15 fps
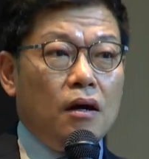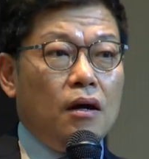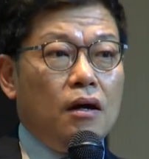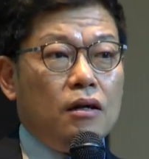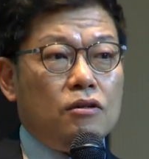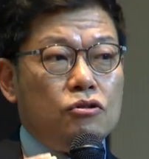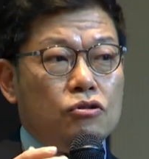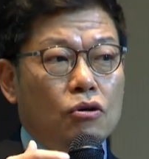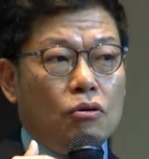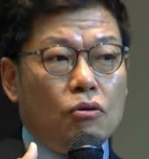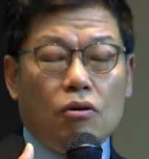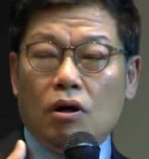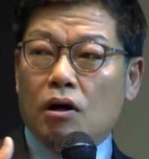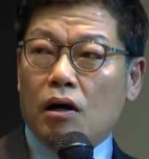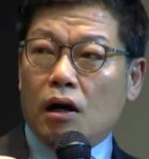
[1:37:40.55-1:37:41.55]
And so
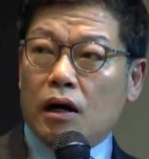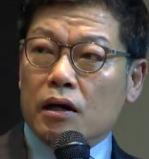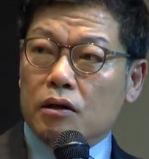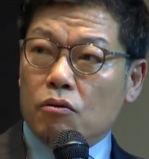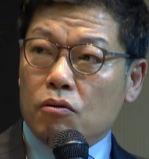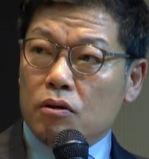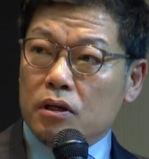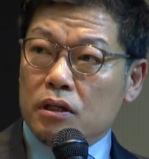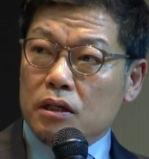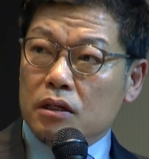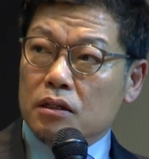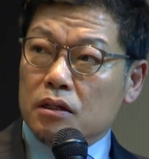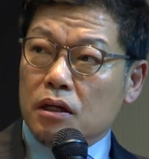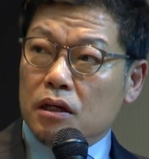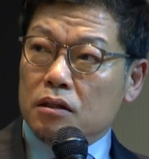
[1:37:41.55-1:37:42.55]
I already
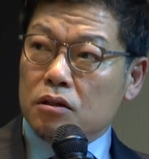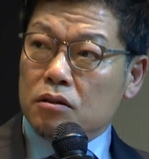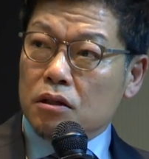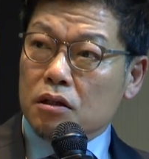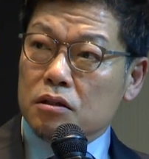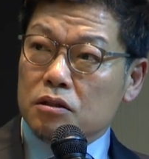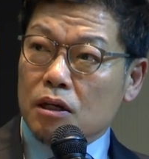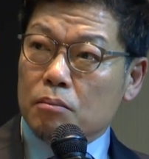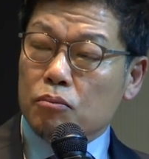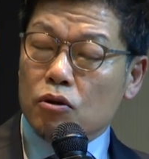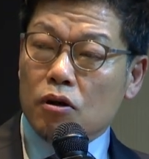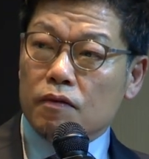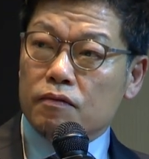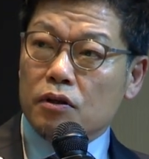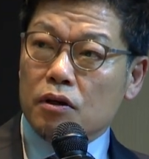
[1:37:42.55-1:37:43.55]
indicated the
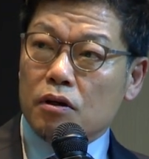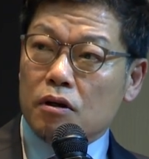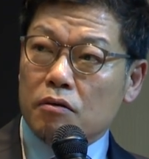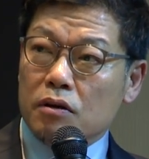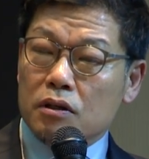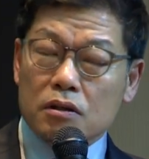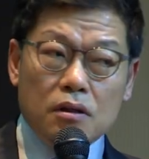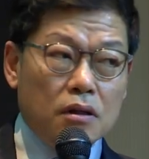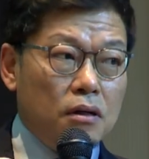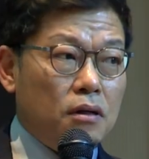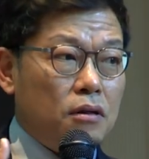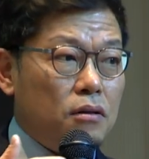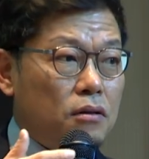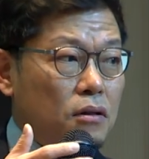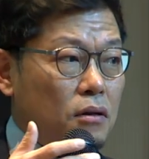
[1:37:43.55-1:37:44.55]
example of the
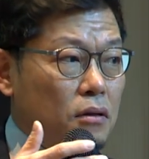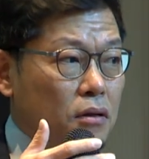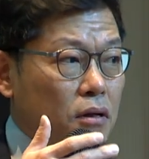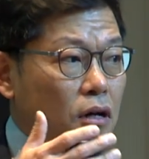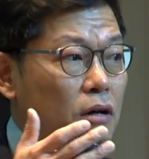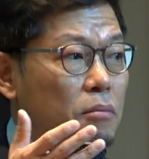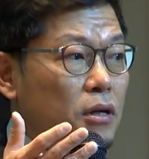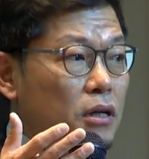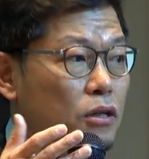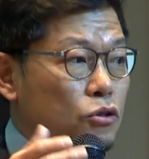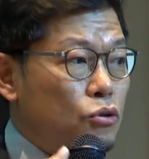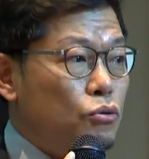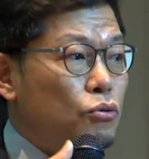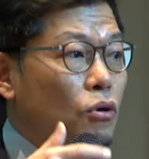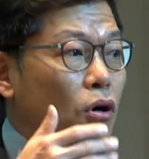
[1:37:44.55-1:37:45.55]
Korean committee
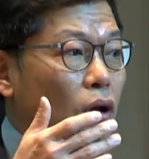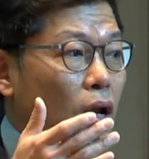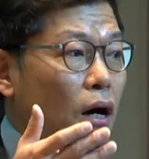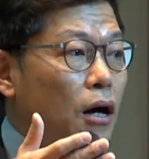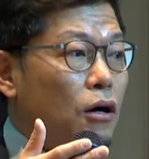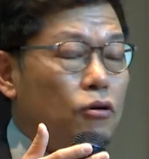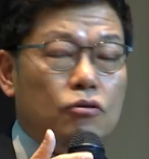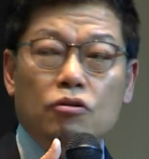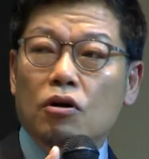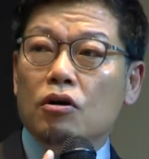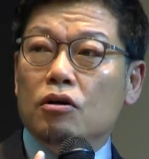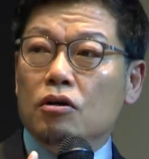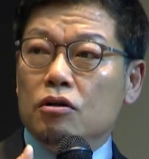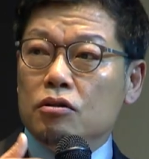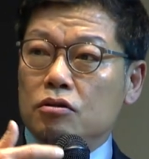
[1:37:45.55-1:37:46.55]
to allow
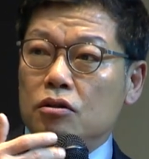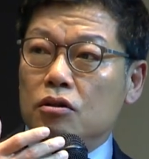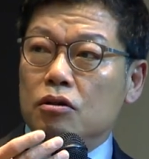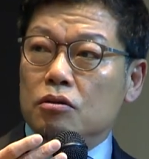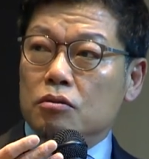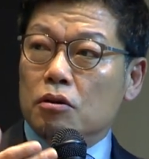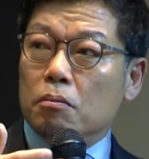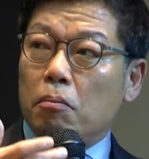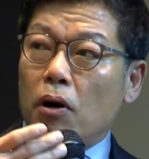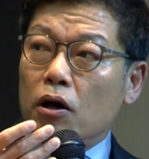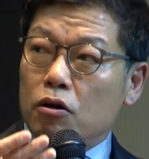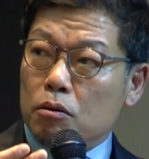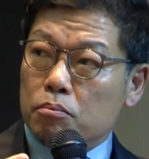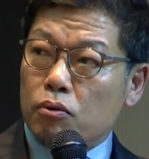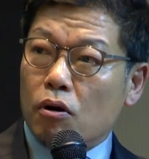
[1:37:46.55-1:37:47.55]
the
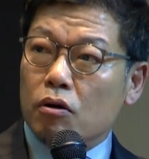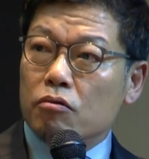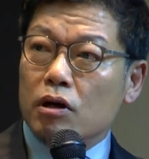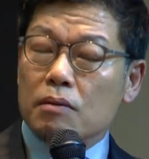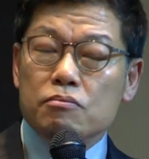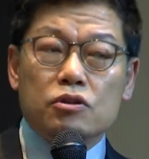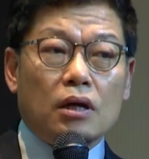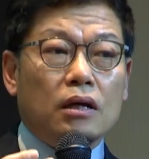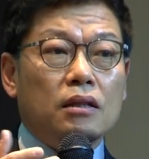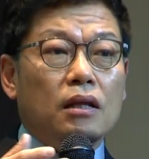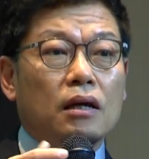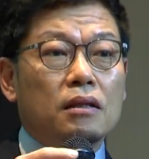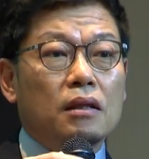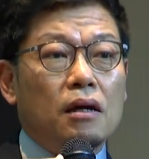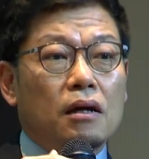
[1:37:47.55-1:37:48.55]
pilot programs, and
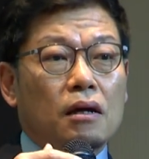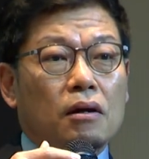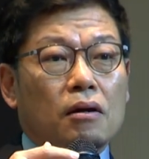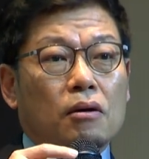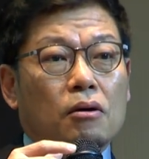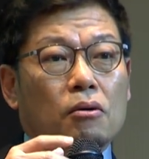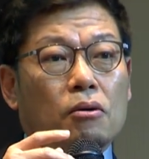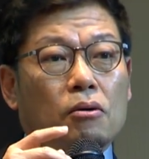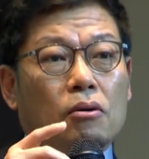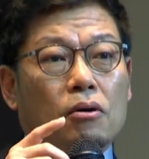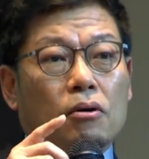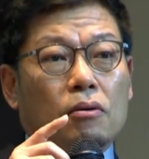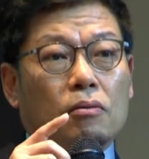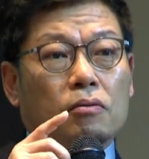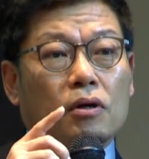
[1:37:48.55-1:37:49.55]
then
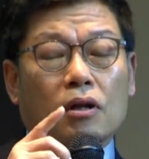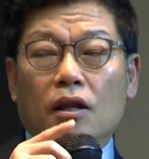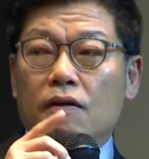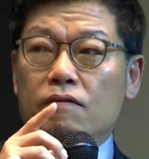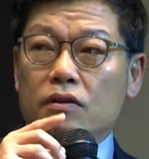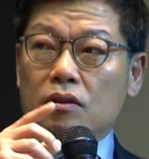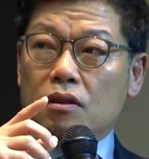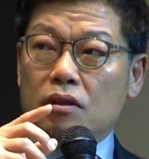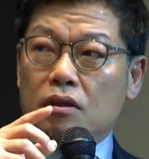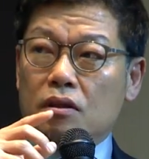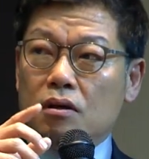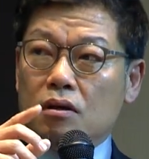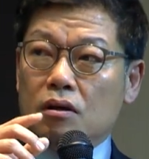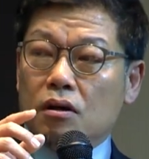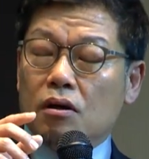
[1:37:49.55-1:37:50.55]
11th
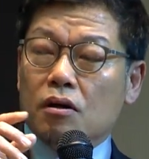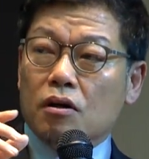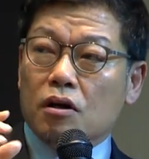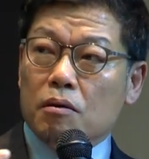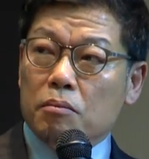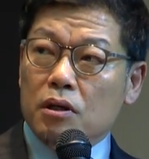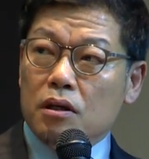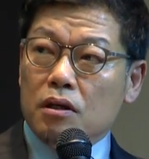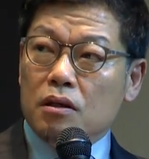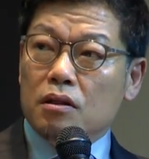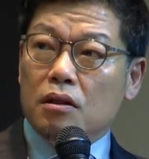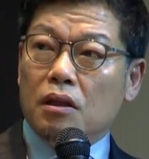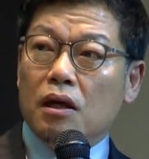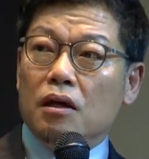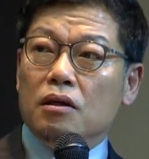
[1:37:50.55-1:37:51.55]
committee,
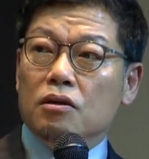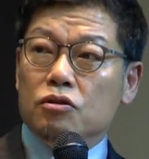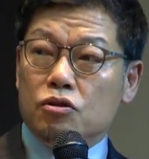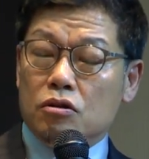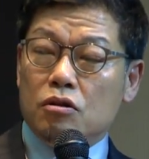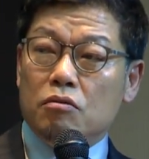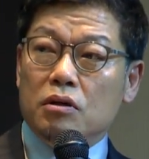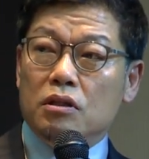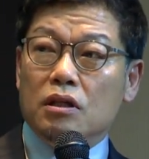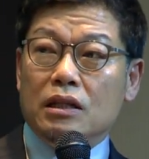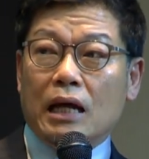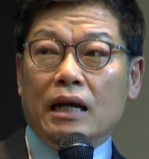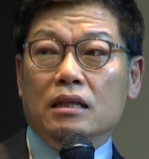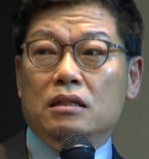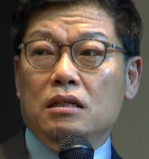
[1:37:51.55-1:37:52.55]
they screened
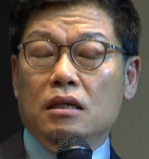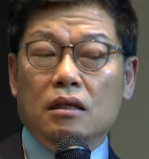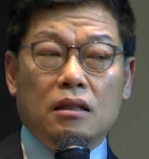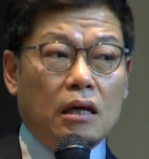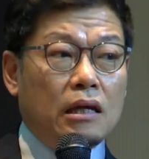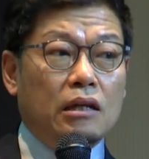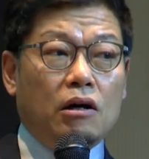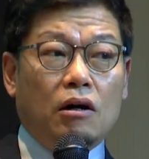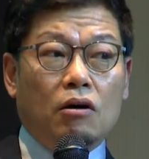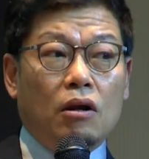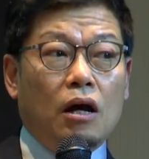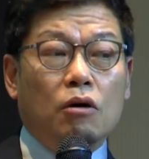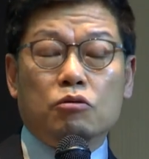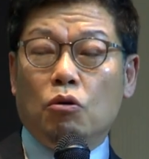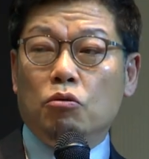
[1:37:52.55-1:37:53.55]
19 and
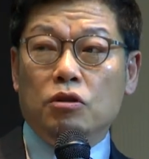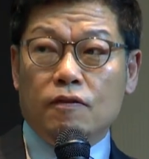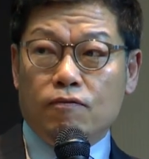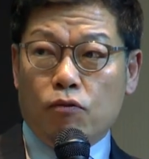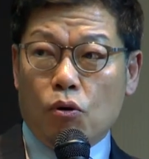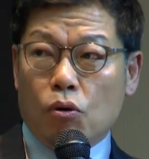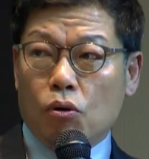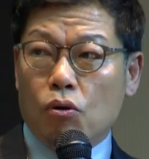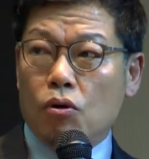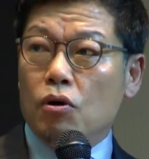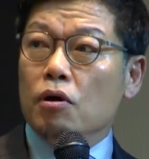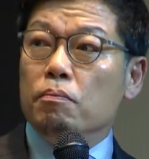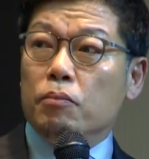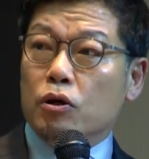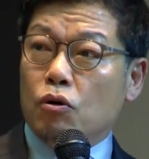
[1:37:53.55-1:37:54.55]
allowed only 4
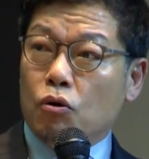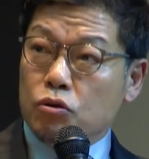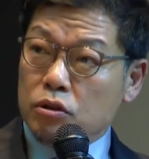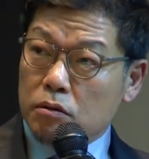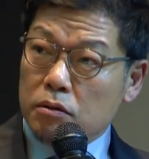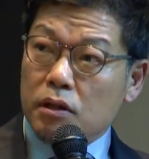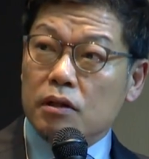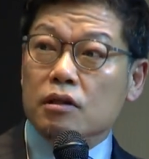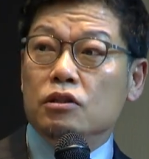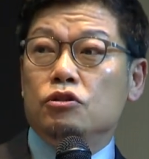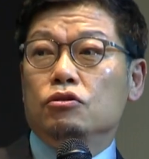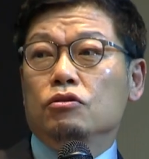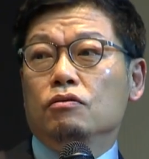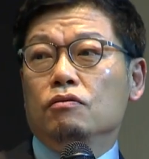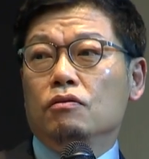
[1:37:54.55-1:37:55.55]
because of that
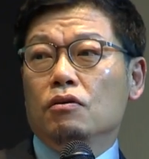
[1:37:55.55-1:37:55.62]
issue.